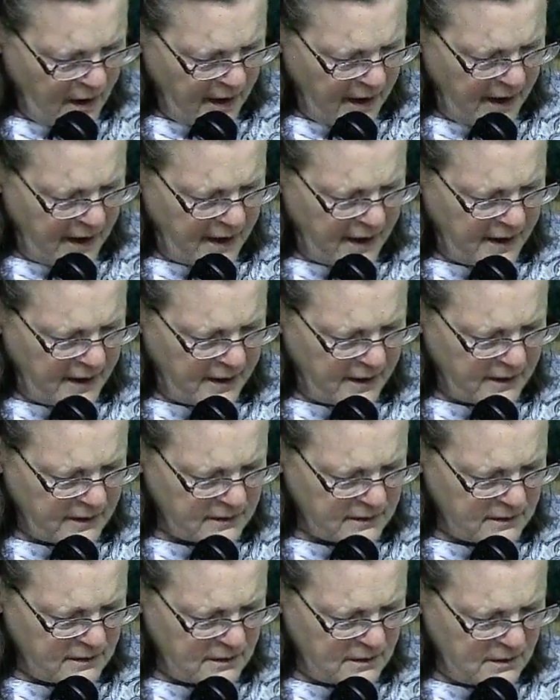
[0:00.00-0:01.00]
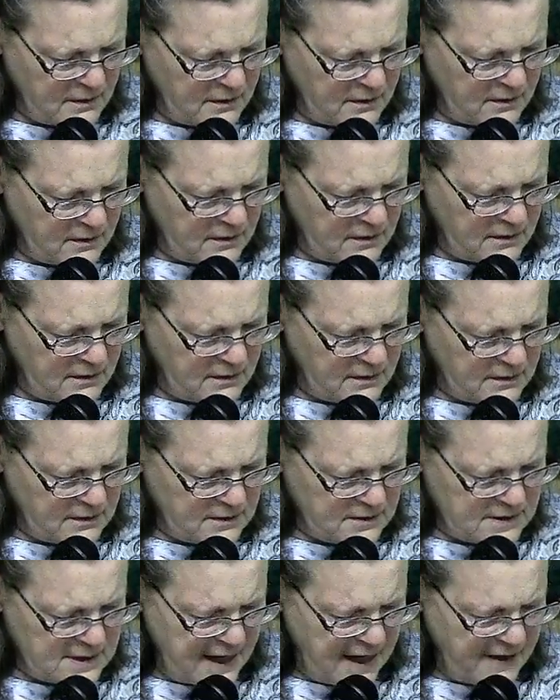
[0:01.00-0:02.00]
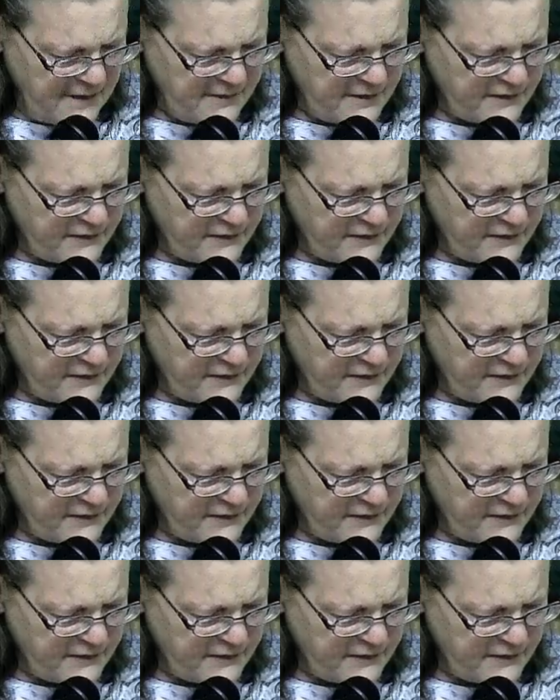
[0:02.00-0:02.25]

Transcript: And Dave,